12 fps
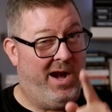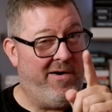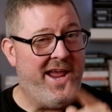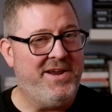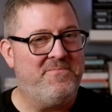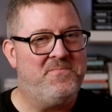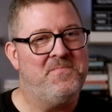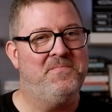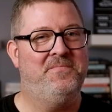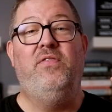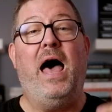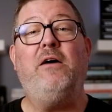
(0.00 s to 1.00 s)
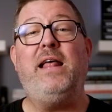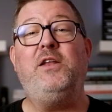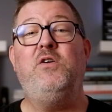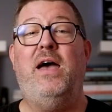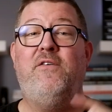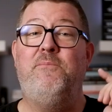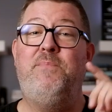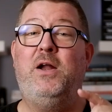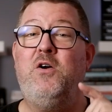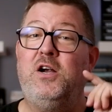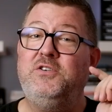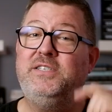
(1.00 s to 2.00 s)
All right? Now that you have a
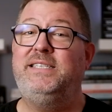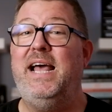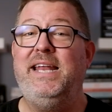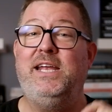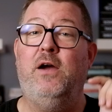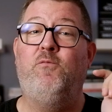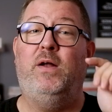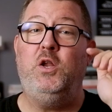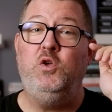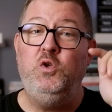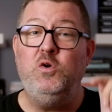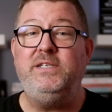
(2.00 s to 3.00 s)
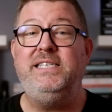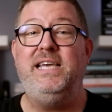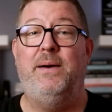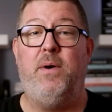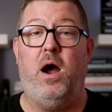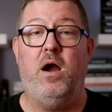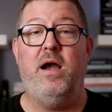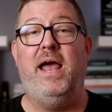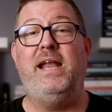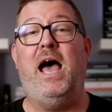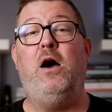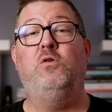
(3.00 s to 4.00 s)
better understanding of what UTMs are
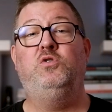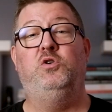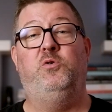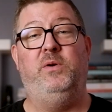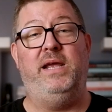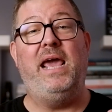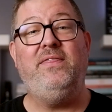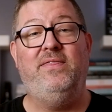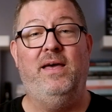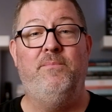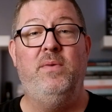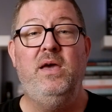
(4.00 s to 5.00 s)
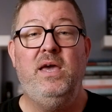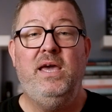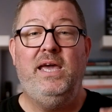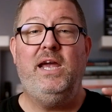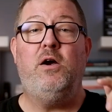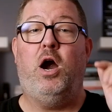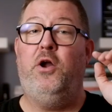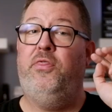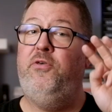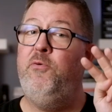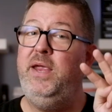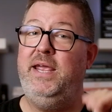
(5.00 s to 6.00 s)
and how to create them, here are
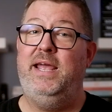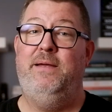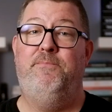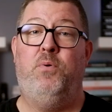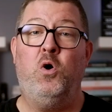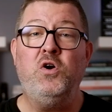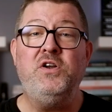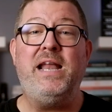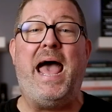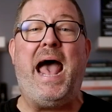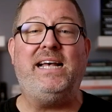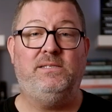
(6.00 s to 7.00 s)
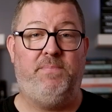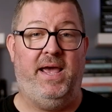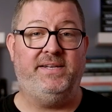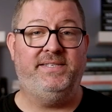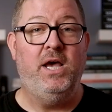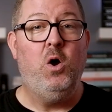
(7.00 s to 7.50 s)
three important aspects